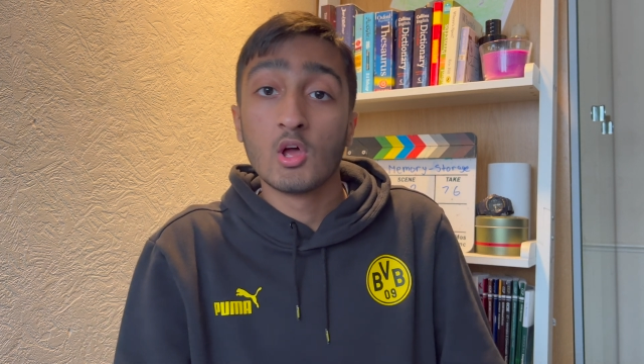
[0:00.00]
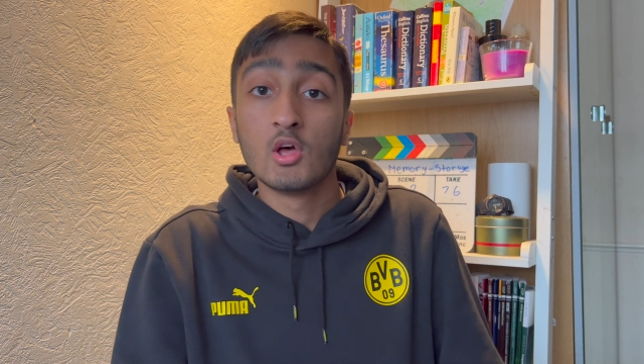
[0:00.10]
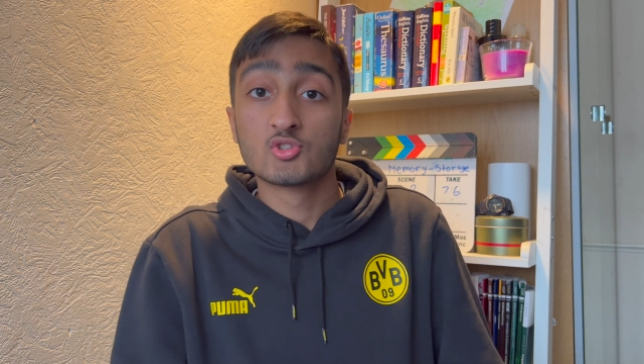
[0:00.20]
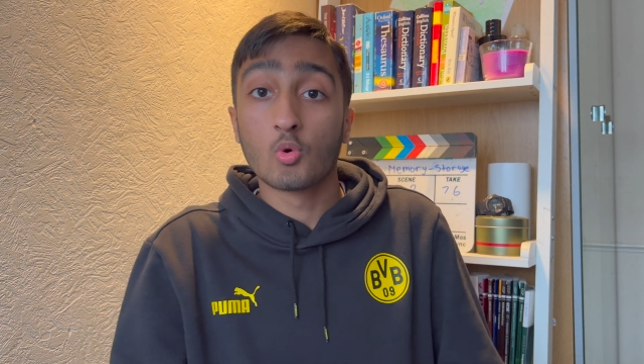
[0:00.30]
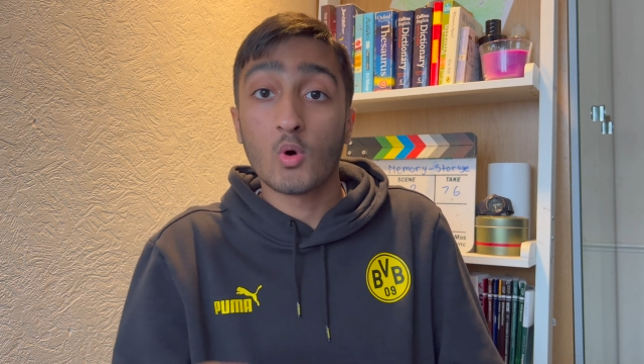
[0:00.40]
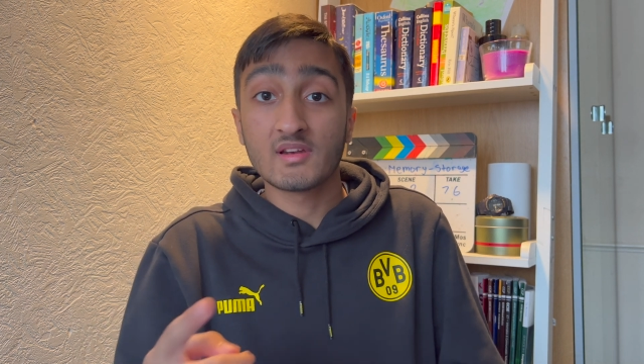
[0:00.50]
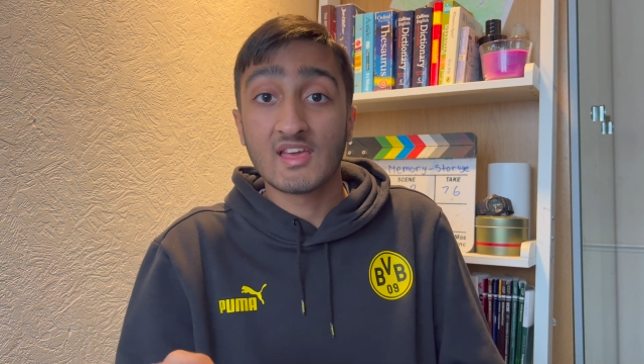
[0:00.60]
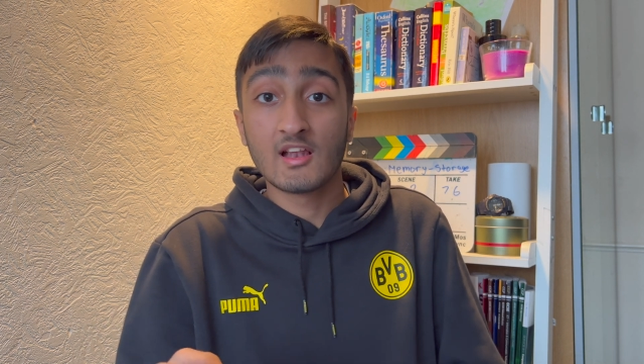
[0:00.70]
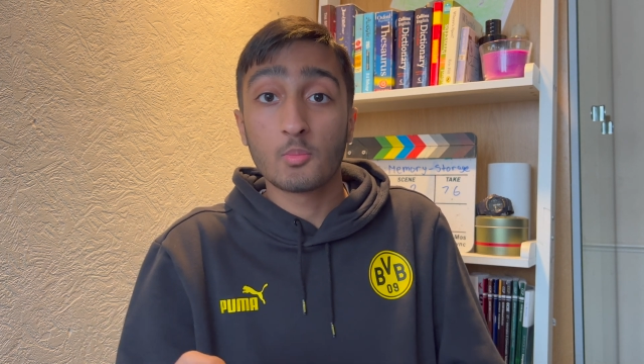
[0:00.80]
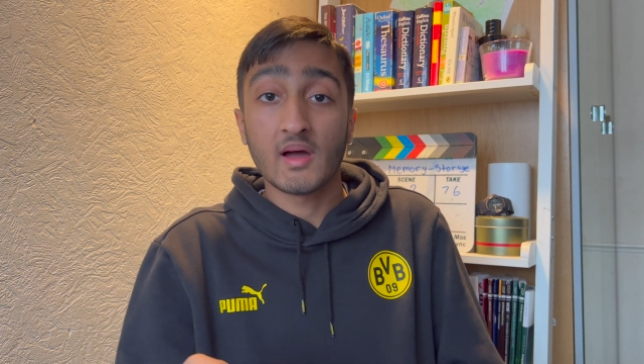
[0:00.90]
So 1
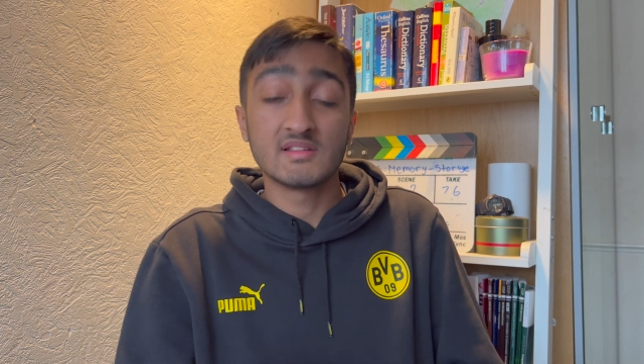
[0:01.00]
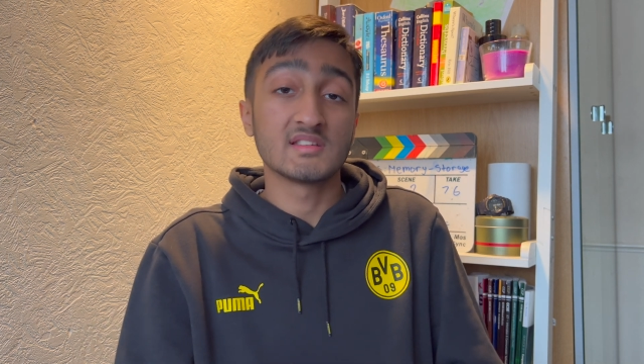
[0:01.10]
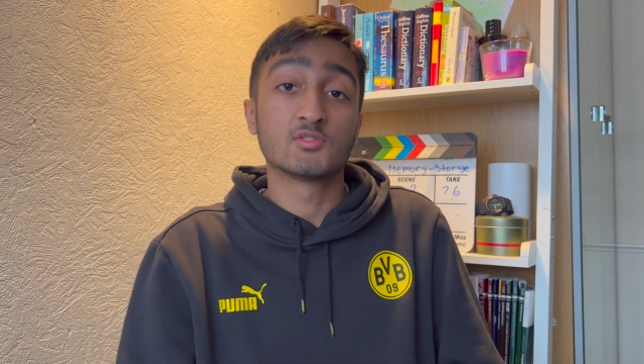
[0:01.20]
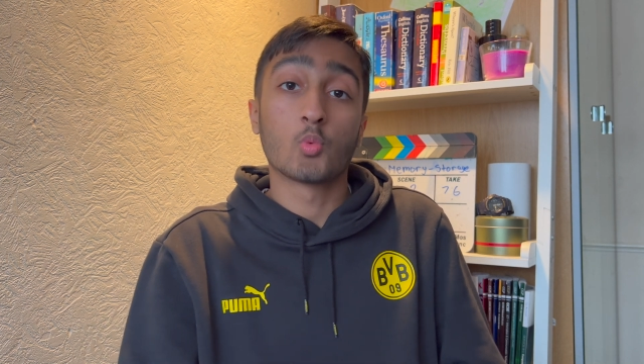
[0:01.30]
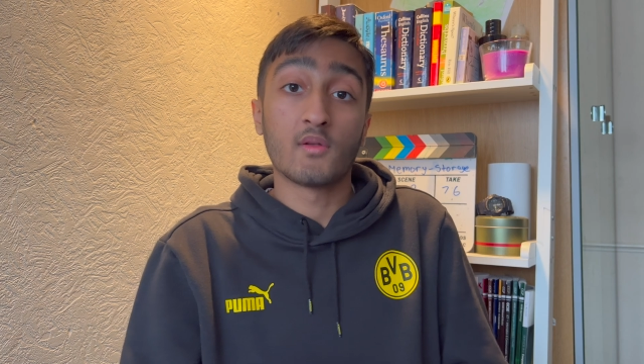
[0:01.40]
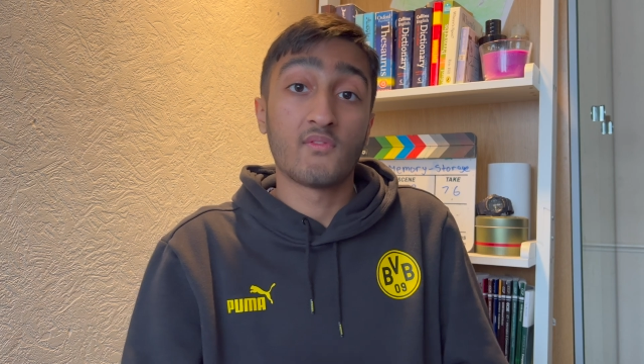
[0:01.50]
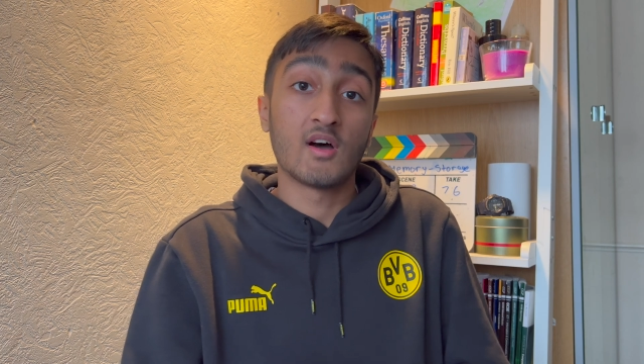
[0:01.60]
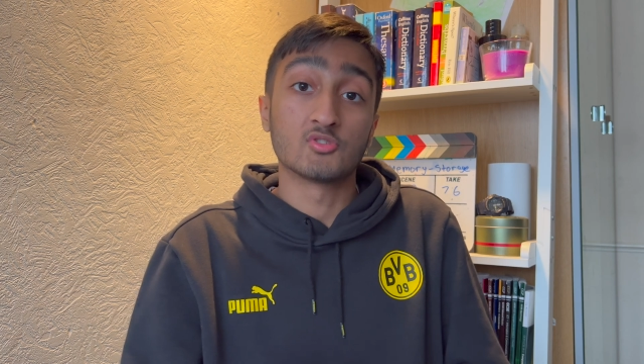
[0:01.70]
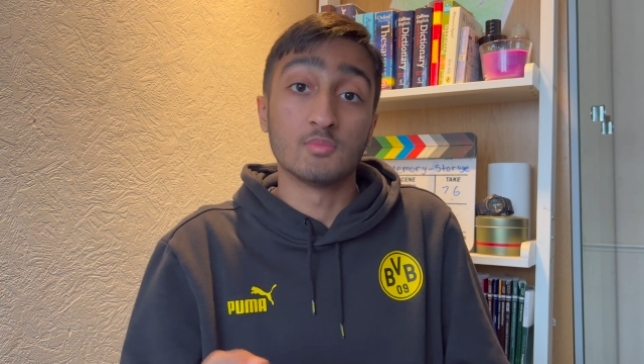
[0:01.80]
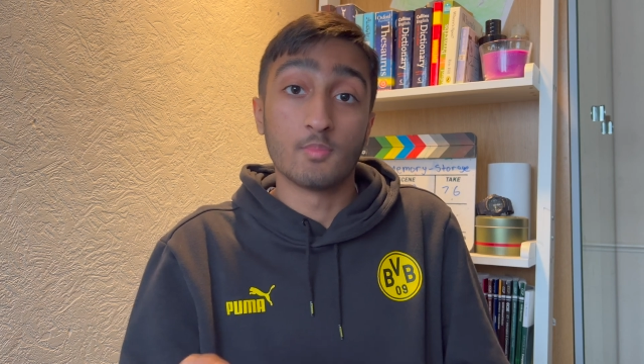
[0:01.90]
kilobyte is
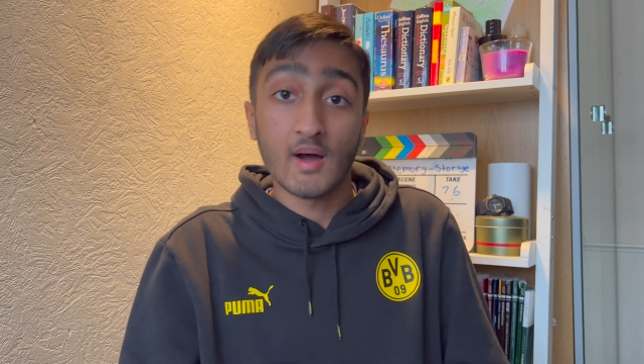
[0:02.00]
1000